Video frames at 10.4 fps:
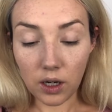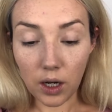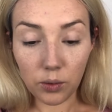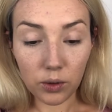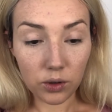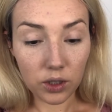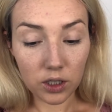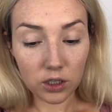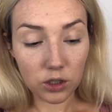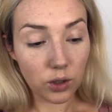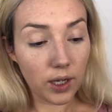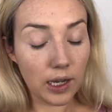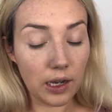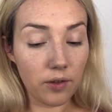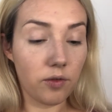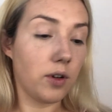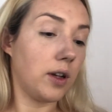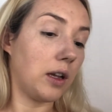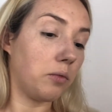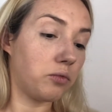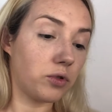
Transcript: Now you need to have a